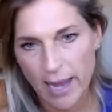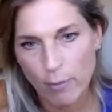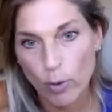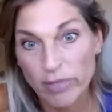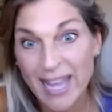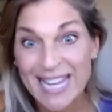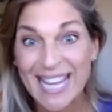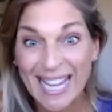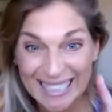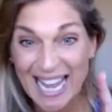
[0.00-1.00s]
And when they
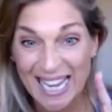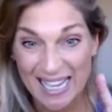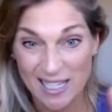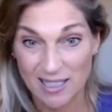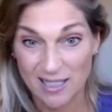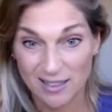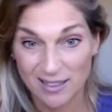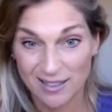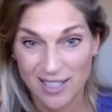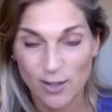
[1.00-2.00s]
get nice,
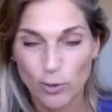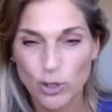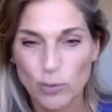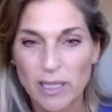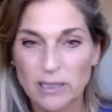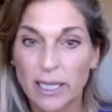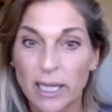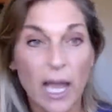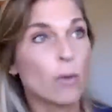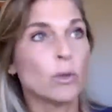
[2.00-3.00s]
which means like,
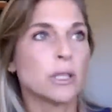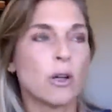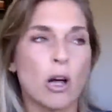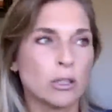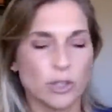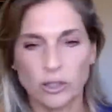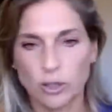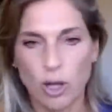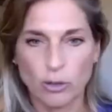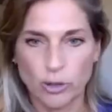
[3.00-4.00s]
hey, I went to college on a
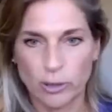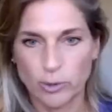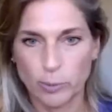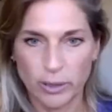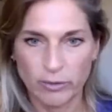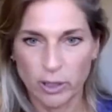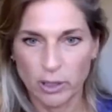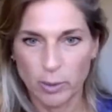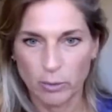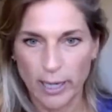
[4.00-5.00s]
scholarship to play
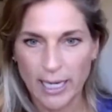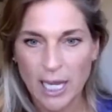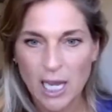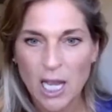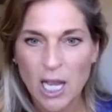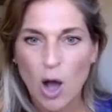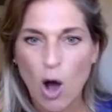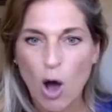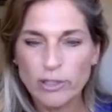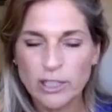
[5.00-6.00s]
volleyball, right? Mm-hmm.
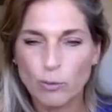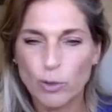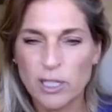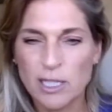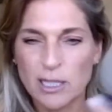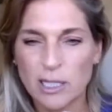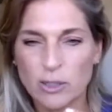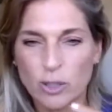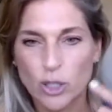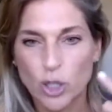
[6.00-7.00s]
All of a sudden, when these things
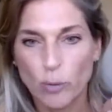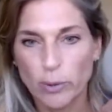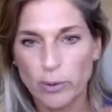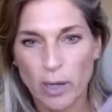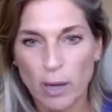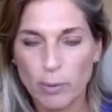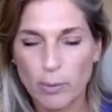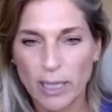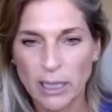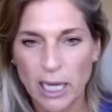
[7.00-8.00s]
started showing up in
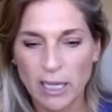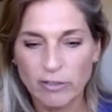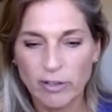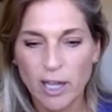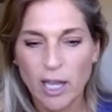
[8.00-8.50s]
my life,